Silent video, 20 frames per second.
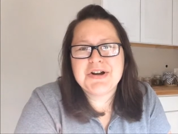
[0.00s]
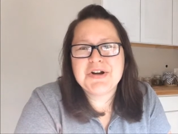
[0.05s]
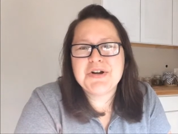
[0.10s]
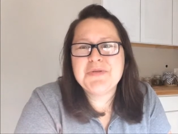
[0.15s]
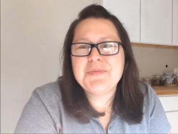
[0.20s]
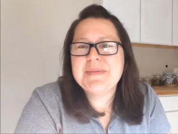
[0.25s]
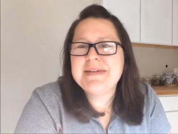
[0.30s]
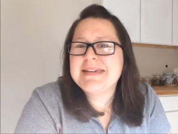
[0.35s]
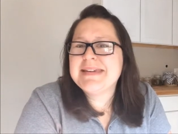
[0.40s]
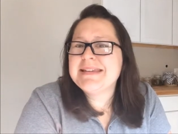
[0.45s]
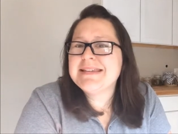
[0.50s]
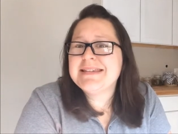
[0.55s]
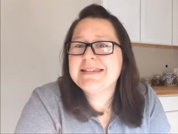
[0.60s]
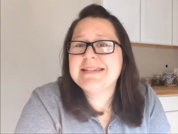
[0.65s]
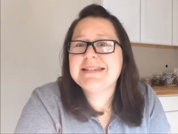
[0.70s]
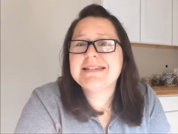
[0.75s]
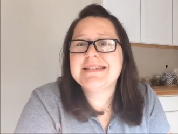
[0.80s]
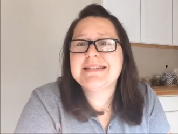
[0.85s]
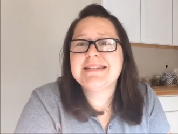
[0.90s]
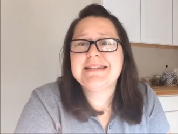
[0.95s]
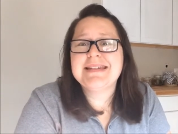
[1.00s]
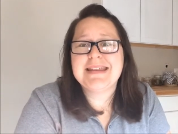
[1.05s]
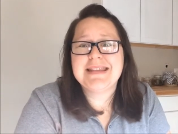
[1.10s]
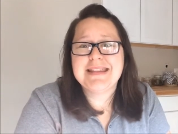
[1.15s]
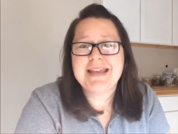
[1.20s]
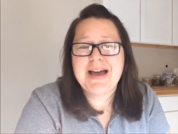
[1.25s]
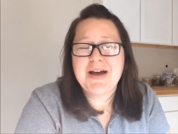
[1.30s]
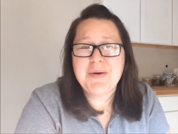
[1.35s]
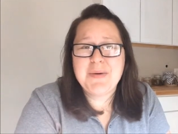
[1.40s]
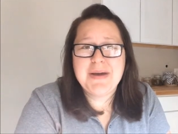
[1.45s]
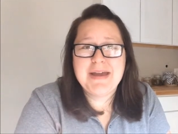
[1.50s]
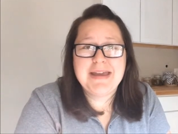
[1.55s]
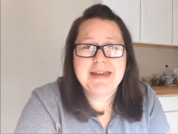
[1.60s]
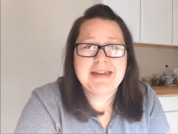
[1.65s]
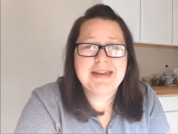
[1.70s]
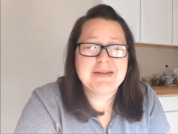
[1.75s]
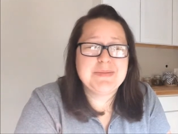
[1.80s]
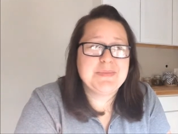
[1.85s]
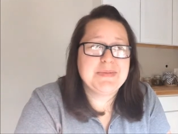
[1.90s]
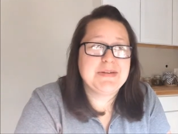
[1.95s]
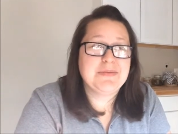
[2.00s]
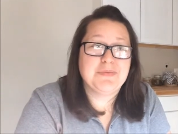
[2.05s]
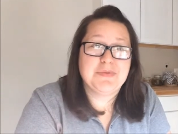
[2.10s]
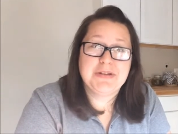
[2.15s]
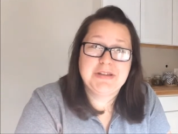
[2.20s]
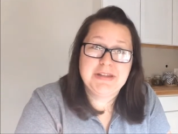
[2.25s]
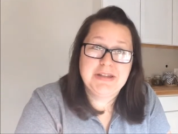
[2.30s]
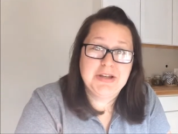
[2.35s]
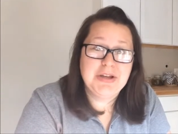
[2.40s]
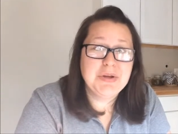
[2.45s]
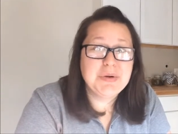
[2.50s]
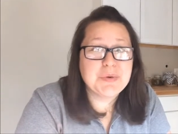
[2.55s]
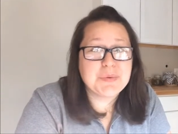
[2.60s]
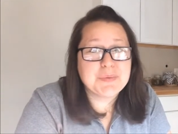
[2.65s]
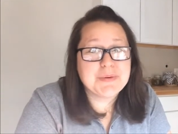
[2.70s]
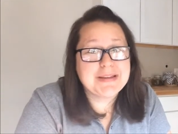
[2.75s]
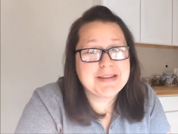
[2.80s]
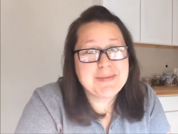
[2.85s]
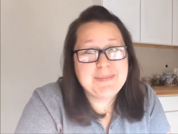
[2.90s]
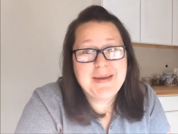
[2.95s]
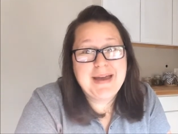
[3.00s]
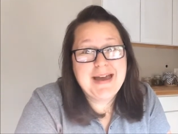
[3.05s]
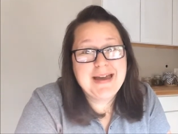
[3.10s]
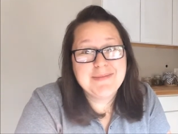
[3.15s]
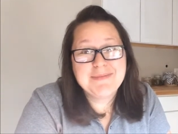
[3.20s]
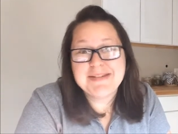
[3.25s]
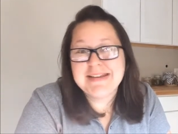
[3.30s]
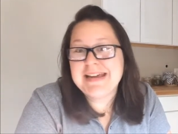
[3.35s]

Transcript: our homemaking season in that way can be really good or really bad